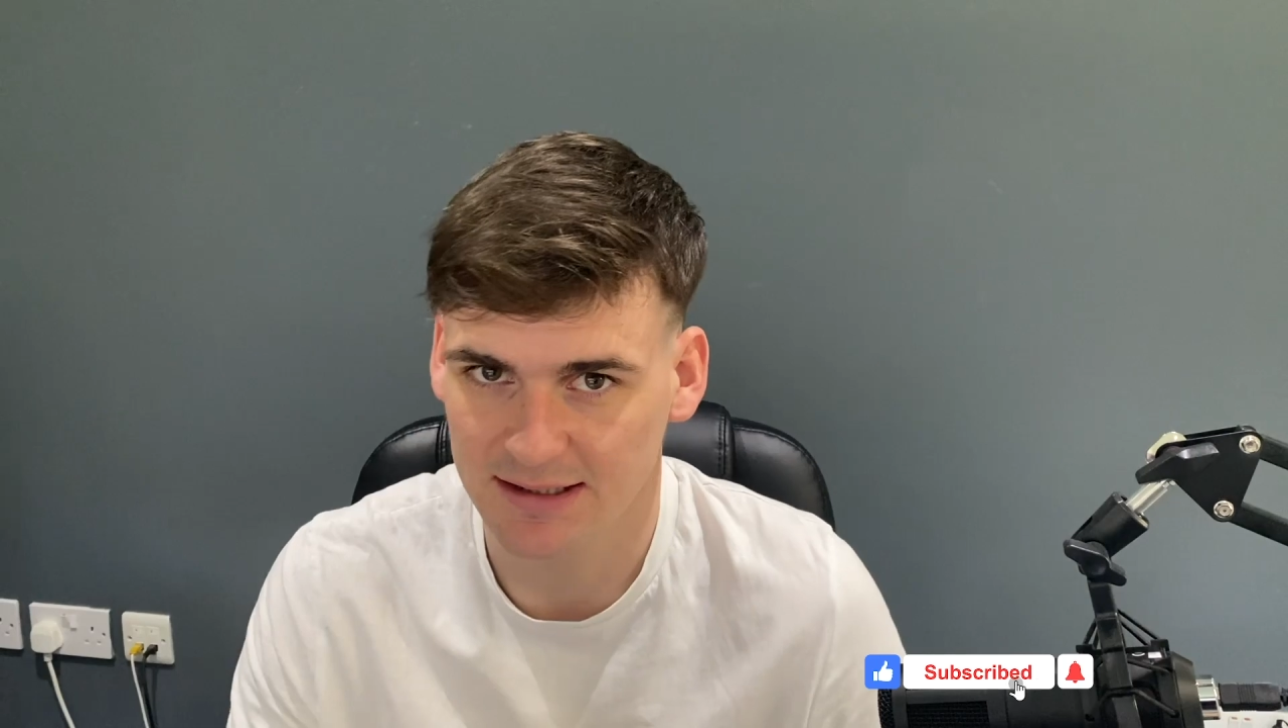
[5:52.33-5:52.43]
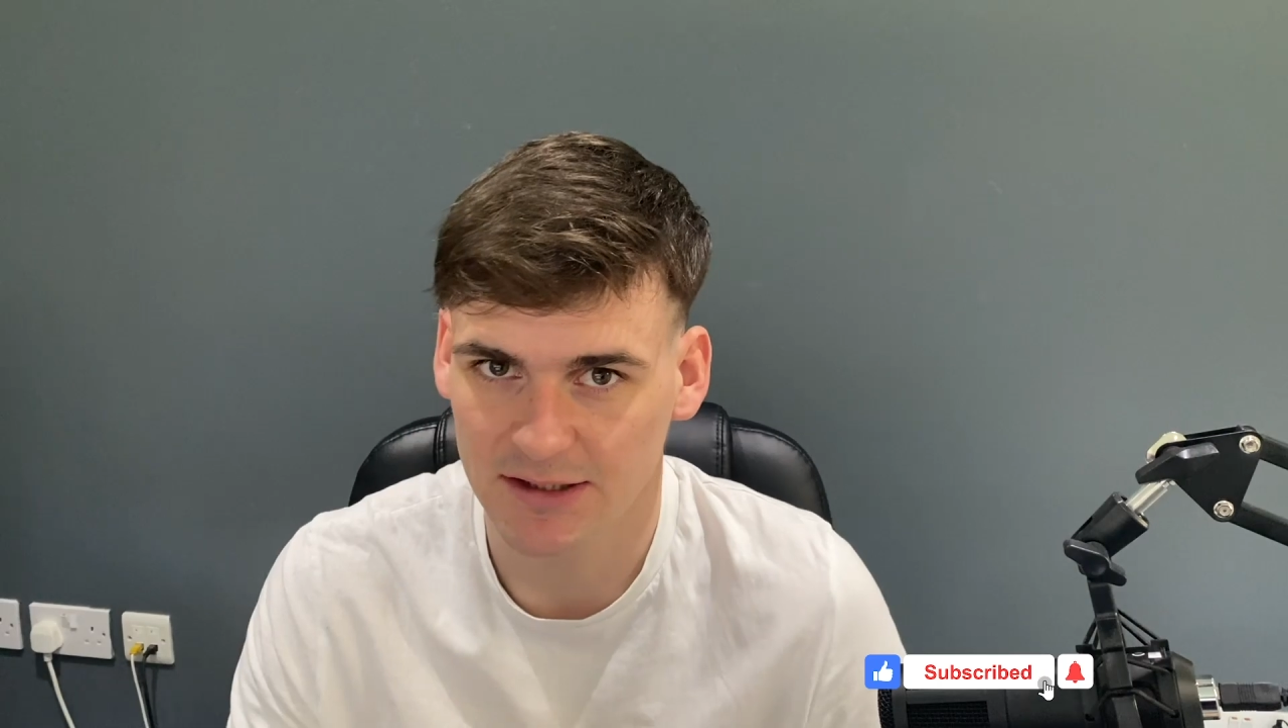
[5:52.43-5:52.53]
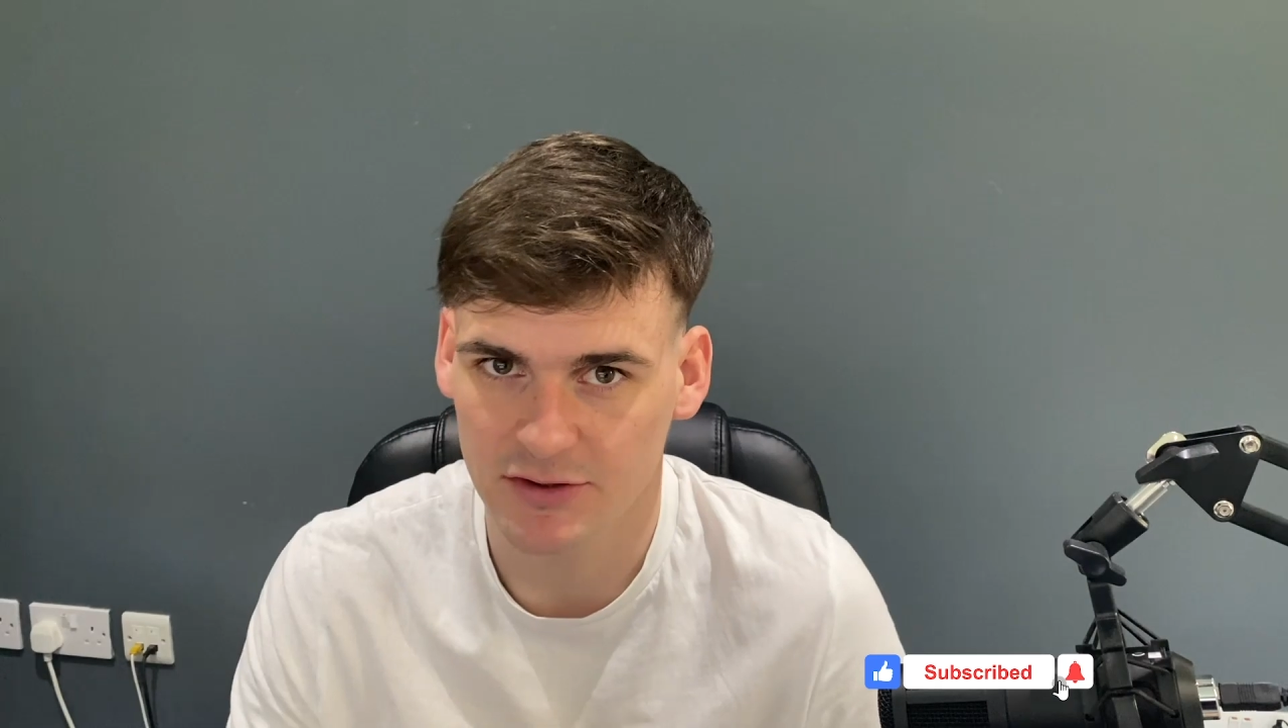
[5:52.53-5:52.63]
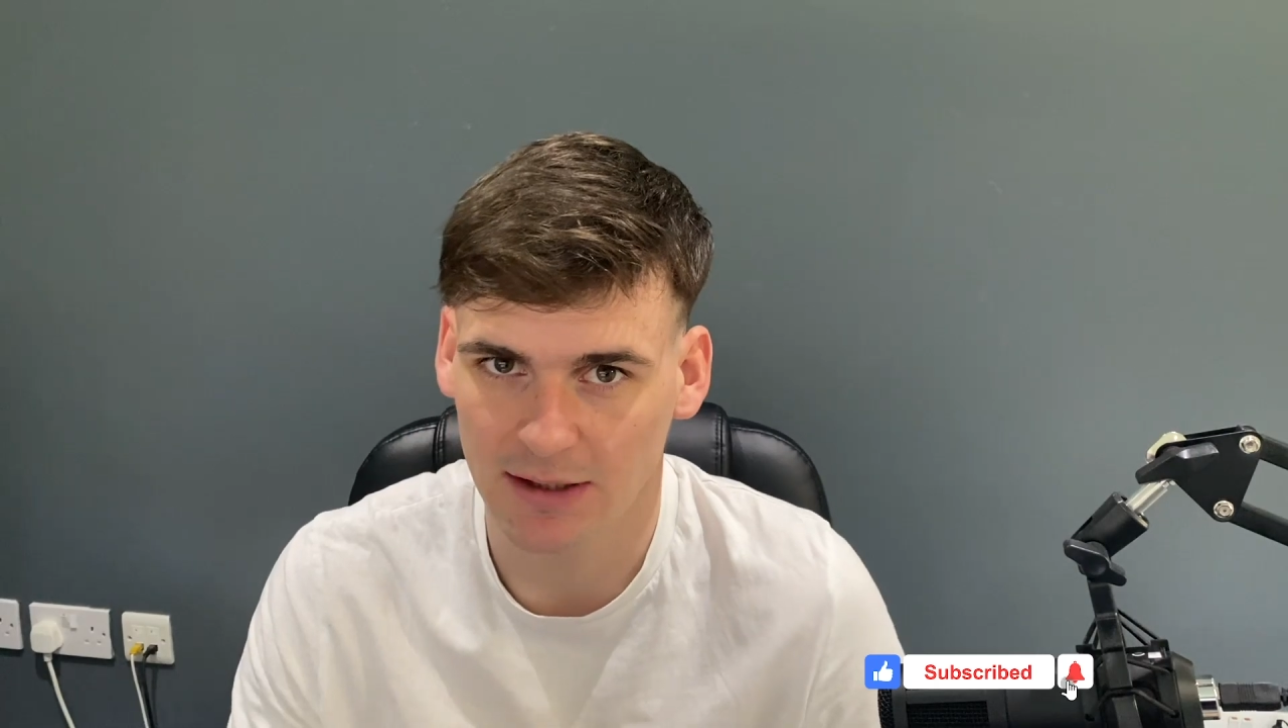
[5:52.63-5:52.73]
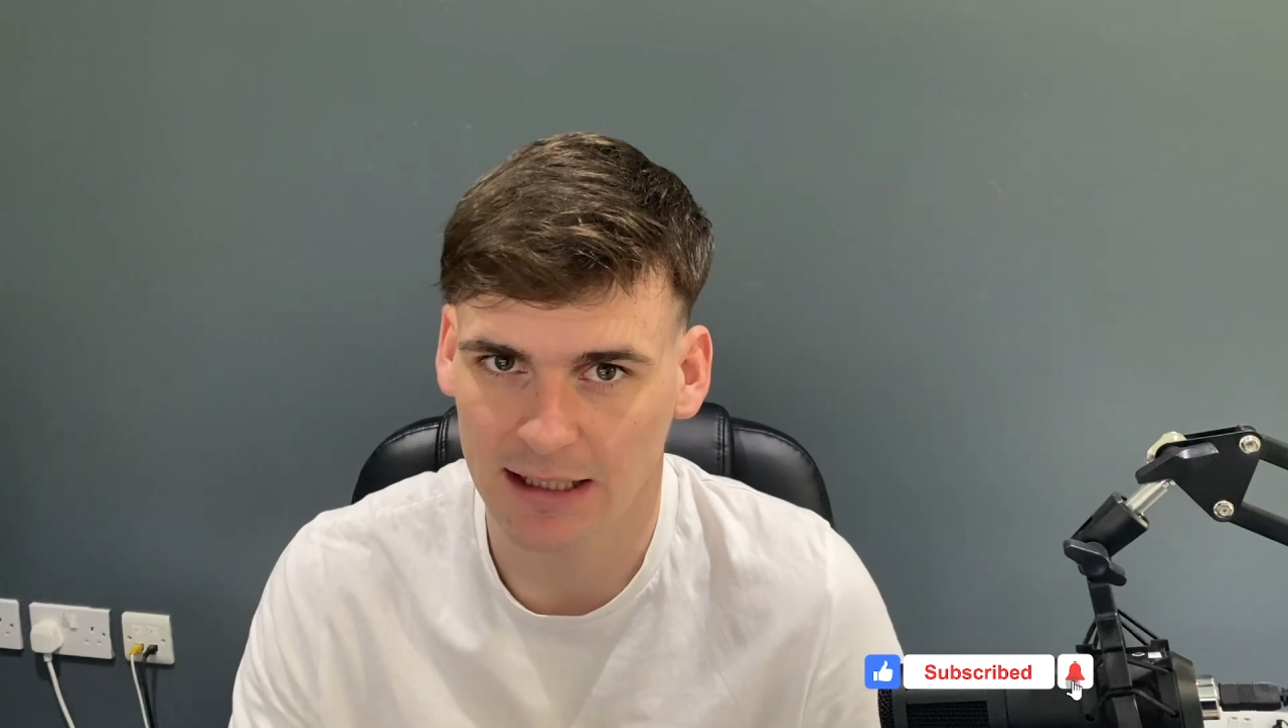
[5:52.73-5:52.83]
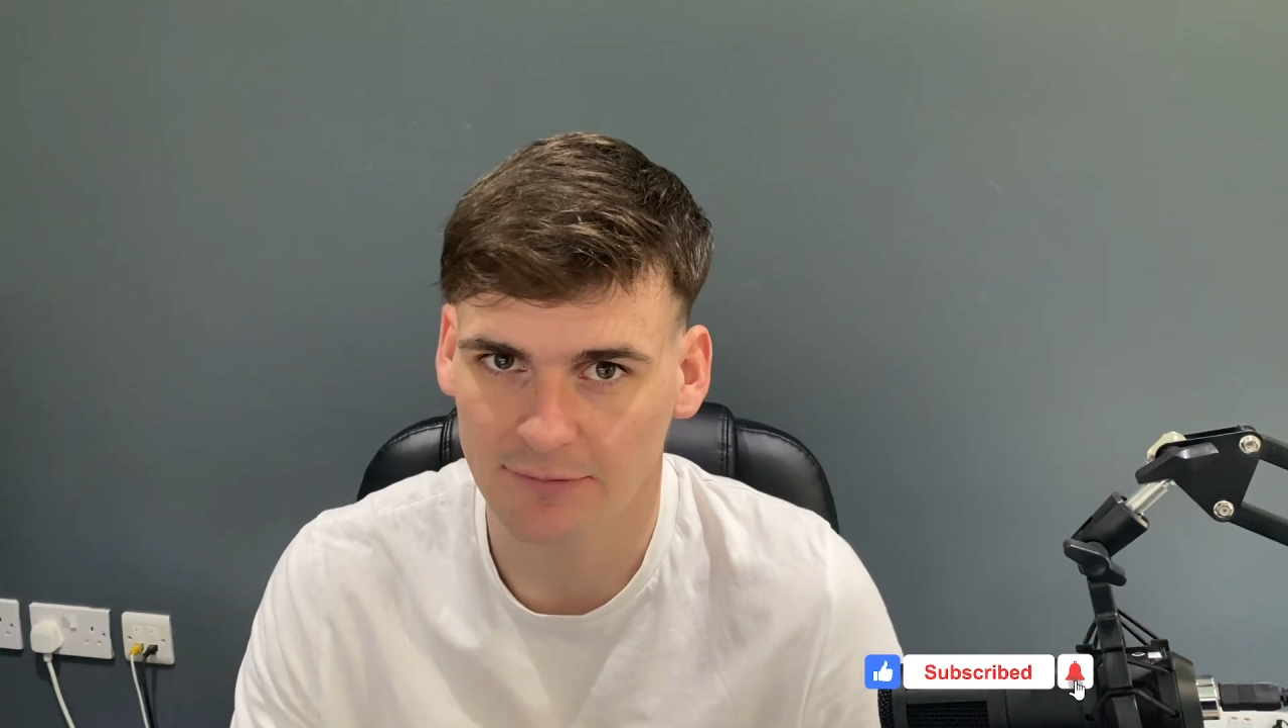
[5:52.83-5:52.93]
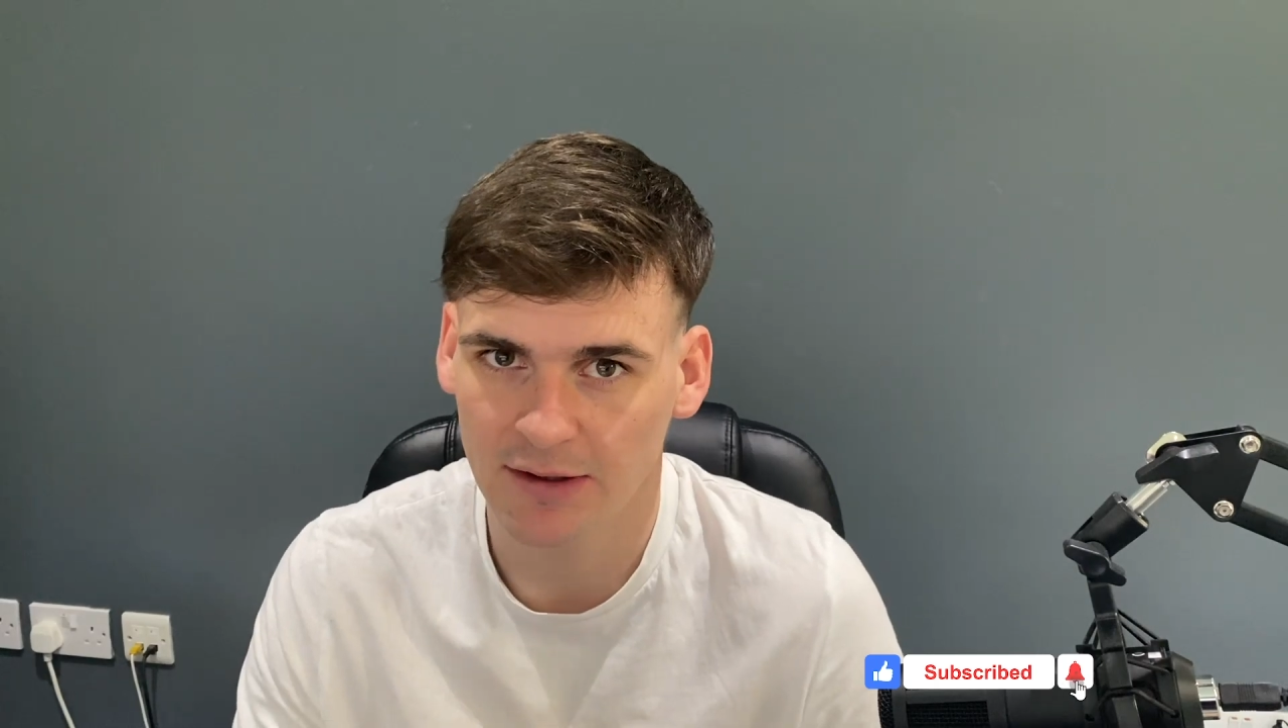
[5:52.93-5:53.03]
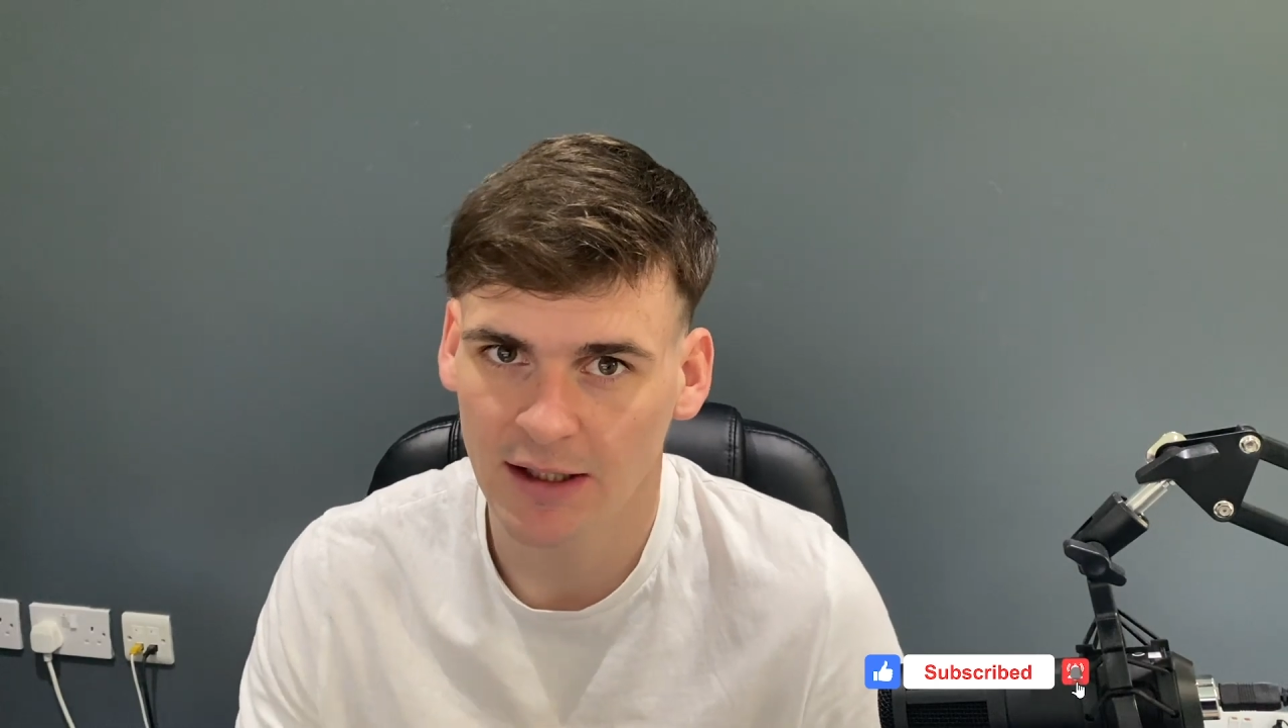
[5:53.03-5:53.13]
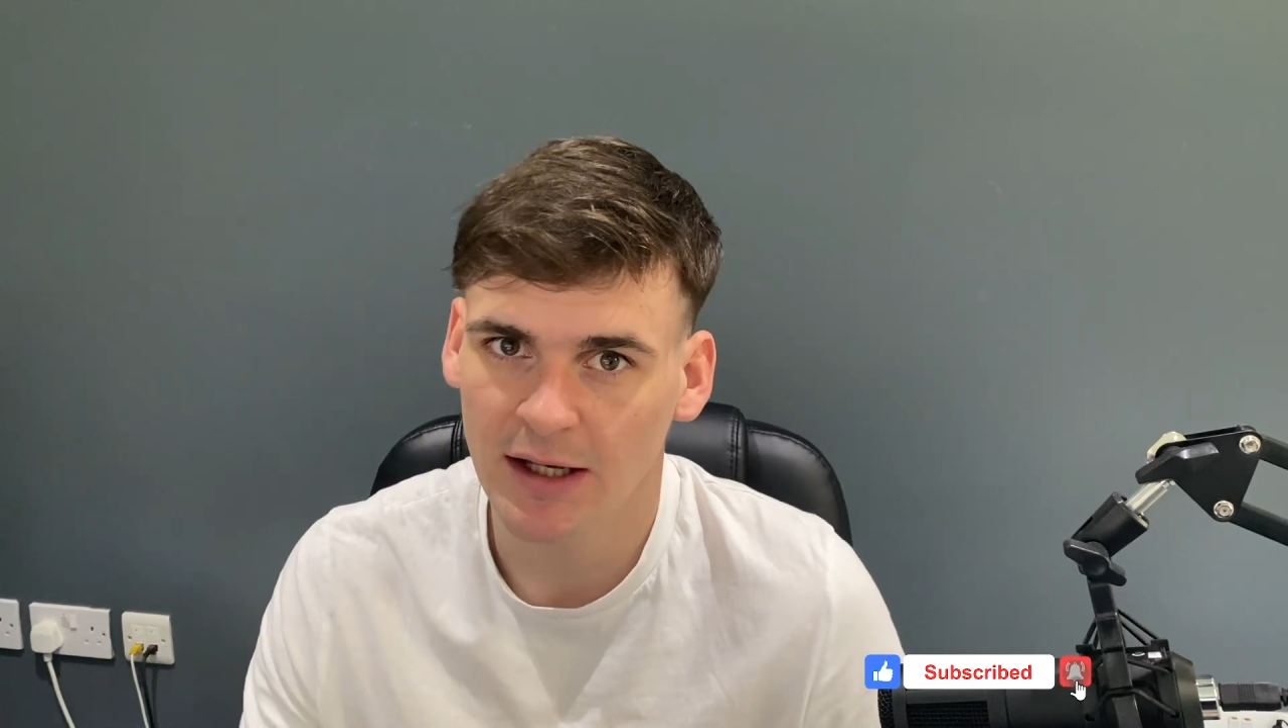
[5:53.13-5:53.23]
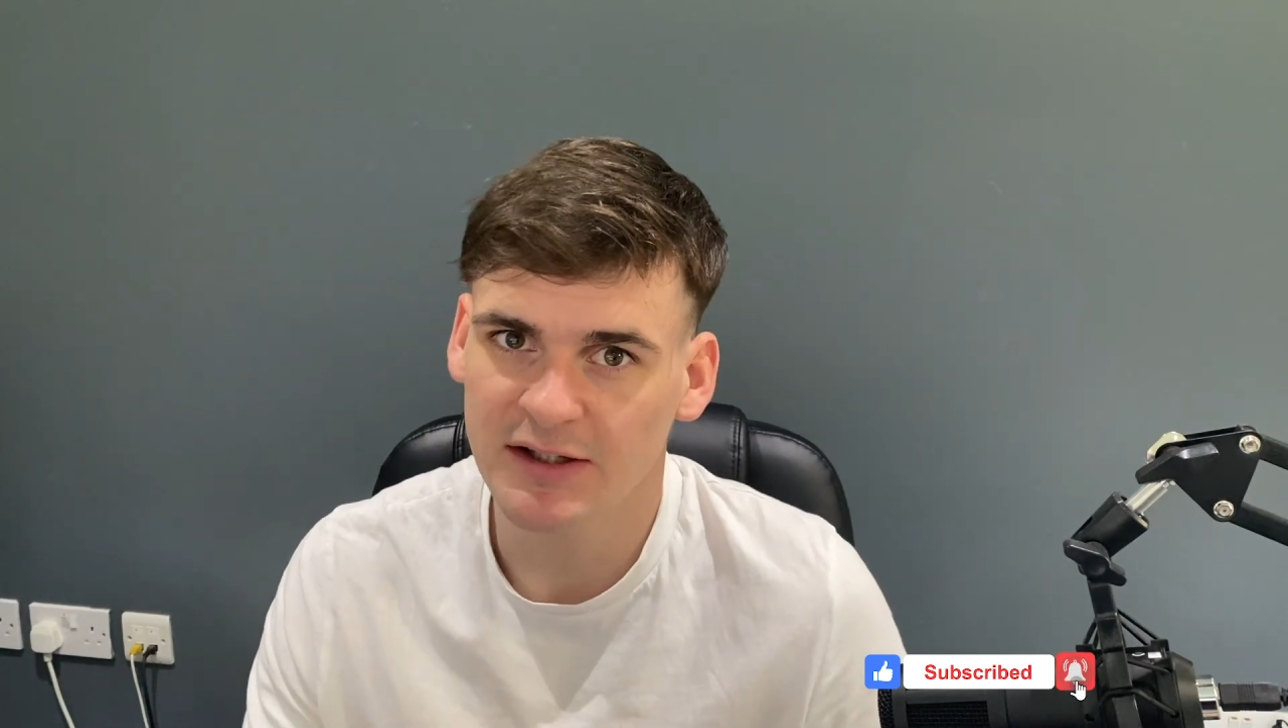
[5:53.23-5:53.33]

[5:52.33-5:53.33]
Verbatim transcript: sellers you have.